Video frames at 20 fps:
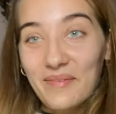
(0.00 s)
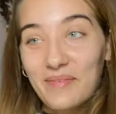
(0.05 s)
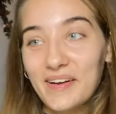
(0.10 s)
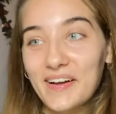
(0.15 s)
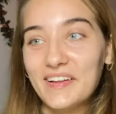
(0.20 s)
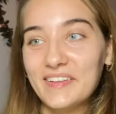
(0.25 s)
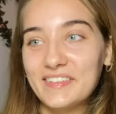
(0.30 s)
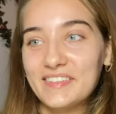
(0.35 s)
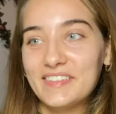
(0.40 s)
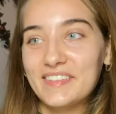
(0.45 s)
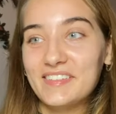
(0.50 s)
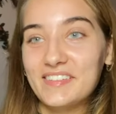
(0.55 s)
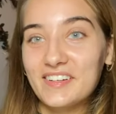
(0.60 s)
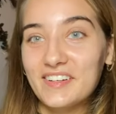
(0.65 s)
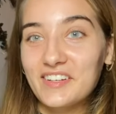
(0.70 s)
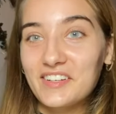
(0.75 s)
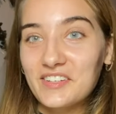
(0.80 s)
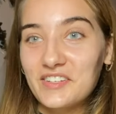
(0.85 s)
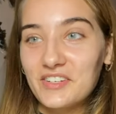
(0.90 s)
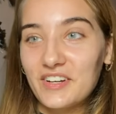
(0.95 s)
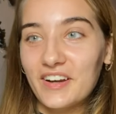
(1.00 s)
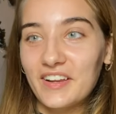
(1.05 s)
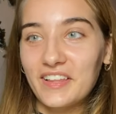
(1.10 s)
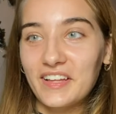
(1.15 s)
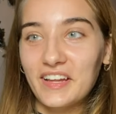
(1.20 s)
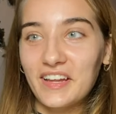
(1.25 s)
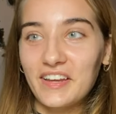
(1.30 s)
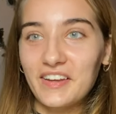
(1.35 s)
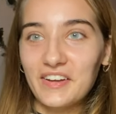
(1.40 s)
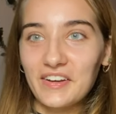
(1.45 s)
Pop. I'm gonna try the
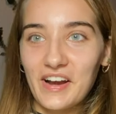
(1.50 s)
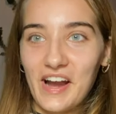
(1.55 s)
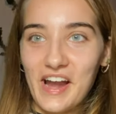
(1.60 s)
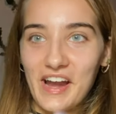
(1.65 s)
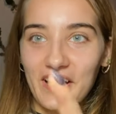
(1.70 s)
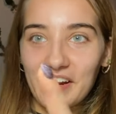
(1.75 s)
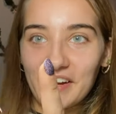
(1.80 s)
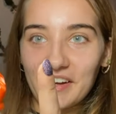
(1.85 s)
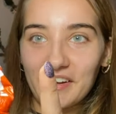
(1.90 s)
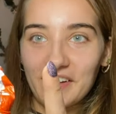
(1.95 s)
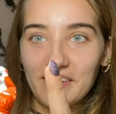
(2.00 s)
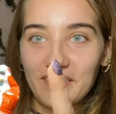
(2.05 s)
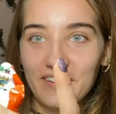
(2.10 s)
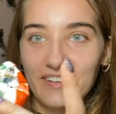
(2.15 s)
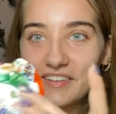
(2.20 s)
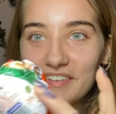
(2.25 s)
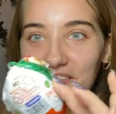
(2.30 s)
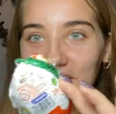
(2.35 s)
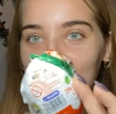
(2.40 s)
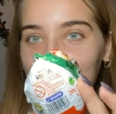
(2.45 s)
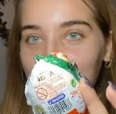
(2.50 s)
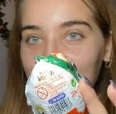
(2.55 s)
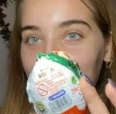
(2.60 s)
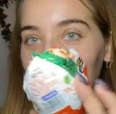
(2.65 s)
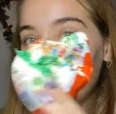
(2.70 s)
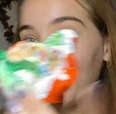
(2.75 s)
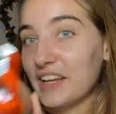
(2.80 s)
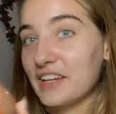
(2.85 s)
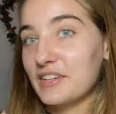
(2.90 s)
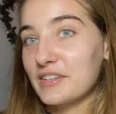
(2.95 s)
Kinder Egg the
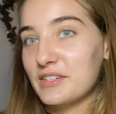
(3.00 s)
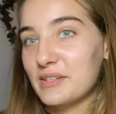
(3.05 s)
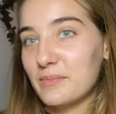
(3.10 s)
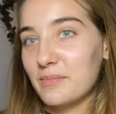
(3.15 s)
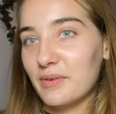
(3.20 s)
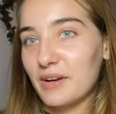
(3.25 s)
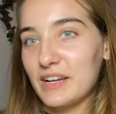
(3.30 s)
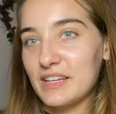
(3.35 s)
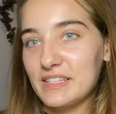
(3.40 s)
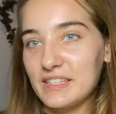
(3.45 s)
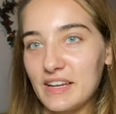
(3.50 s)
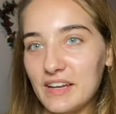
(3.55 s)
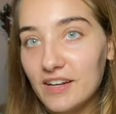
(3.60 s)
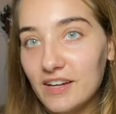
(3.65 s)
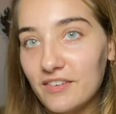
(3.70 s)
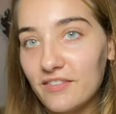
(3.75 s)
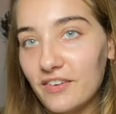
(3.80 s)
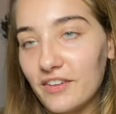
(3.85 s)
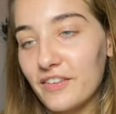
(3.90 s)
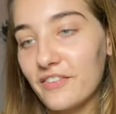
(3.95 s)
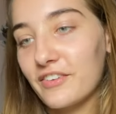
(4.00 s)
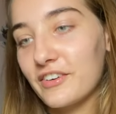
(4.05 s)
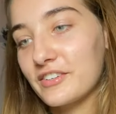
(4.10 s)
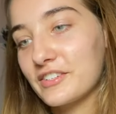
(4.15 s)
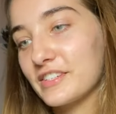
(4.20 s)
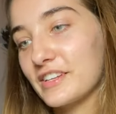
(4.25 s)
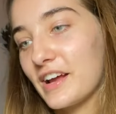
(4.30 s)
Kinder Surprise for the first